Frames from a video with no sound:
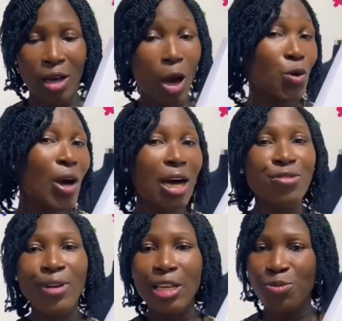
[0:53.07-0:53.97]
I will not
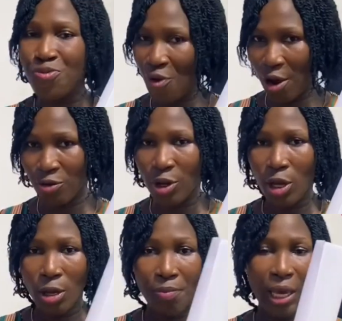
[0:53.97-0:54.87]
advise
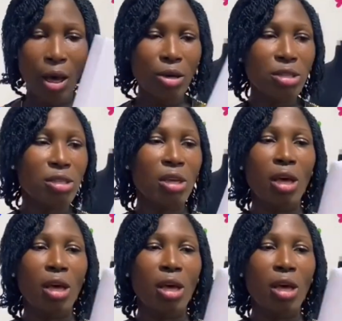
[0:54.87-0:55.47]
brown, because